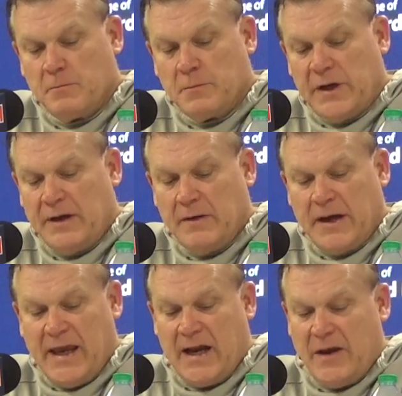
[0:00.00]
But
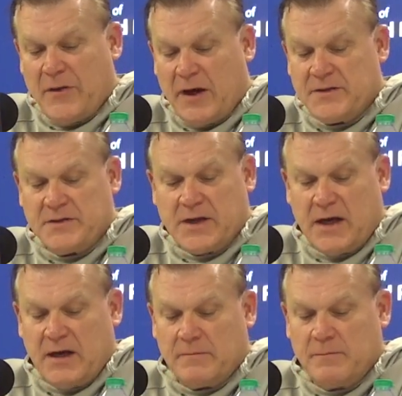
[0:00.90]
again, I
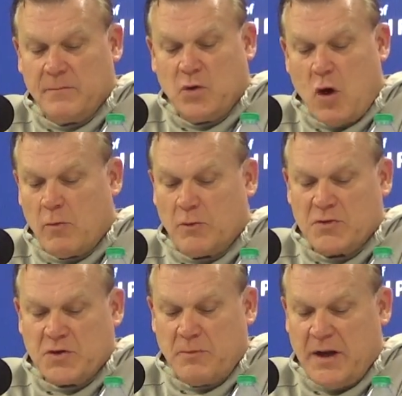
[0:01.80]
thought Coleman
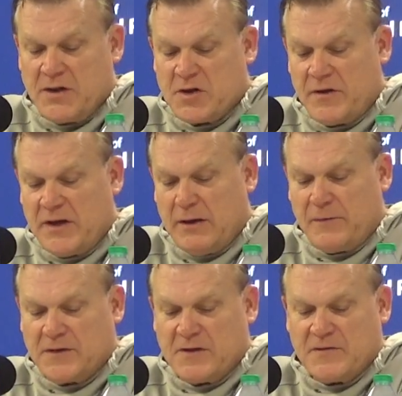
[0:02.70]
was tremendous on the
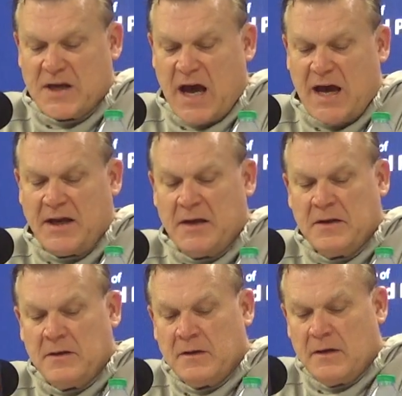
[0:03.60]
defensive side.
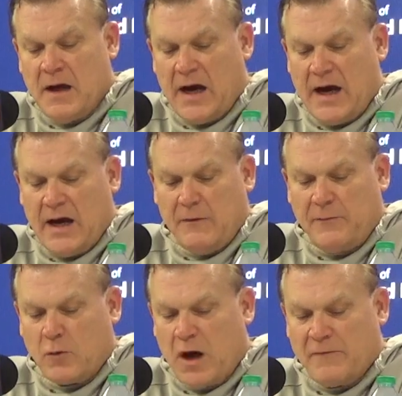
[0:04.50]
4
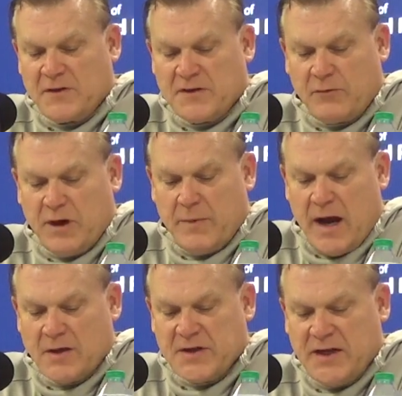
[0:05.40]
offensive
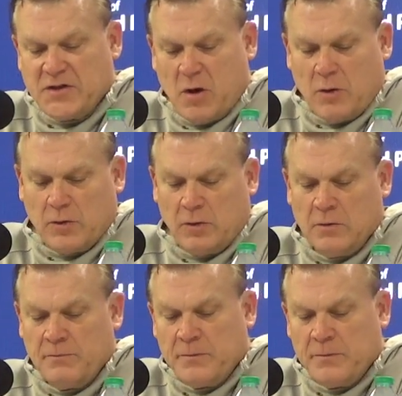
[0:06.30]
rebounds, 8 total.